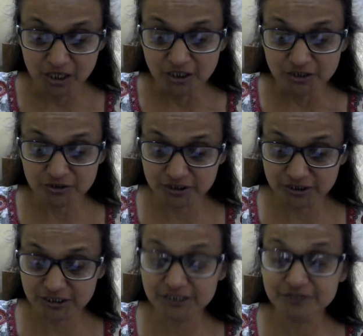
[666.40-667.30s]
So
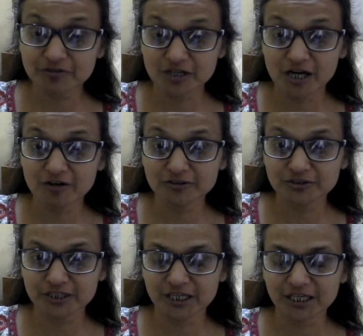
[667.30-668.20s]
this is for now
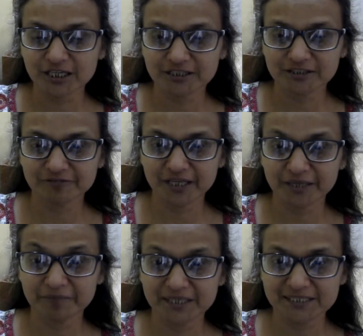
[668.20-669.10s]
today the
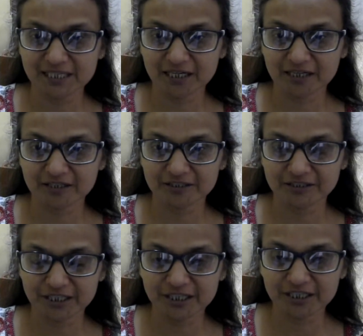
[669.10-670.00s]
very basic
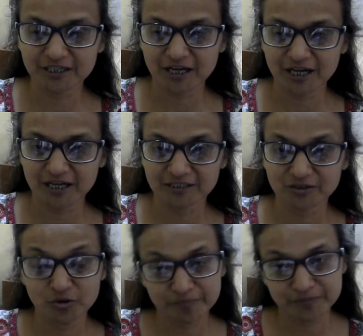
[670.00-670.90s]
thing, and
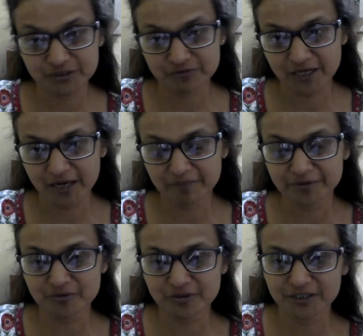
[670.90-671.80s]
hope this will help
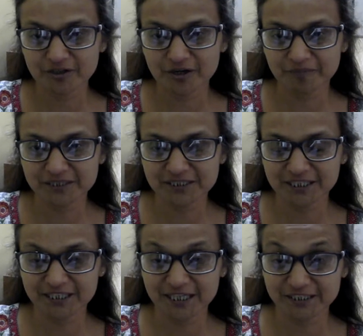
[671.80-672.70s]
you in your
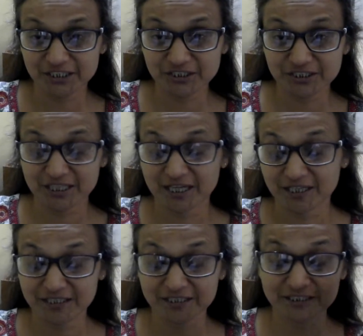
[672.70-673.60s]
basic digestion,
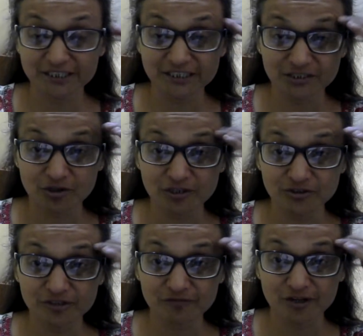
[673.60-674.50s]
and this
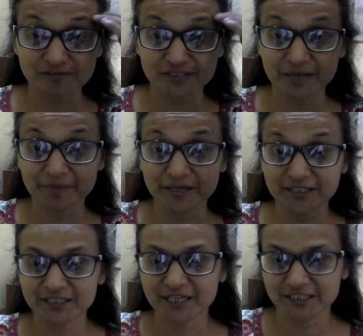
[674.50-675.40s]
also involves our
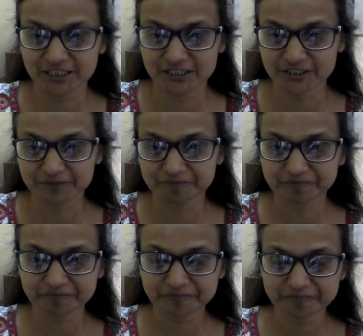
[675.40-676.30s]
mental digestion.
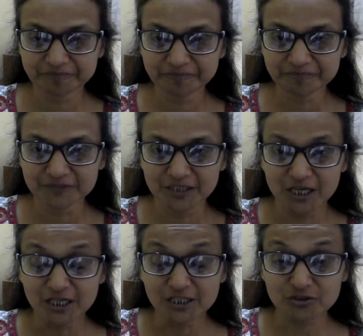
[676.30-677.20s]

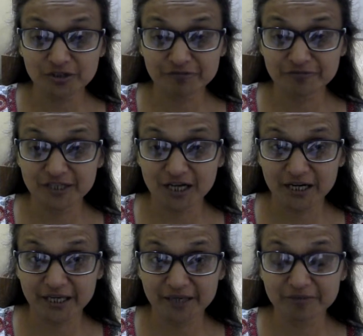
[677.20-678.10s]
So if we
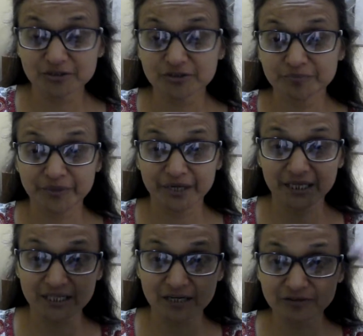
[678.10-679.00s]
are able to
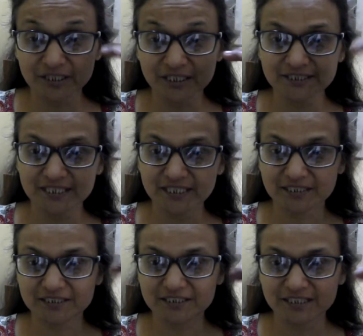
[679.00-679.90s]
break down things and
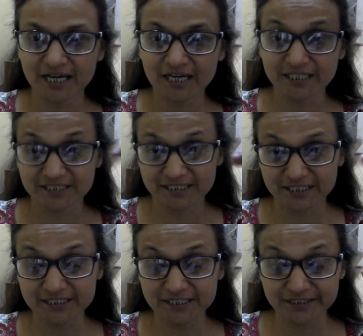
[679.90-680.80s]
understand, it's
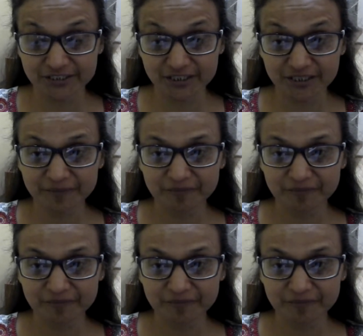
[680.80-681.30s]
easy.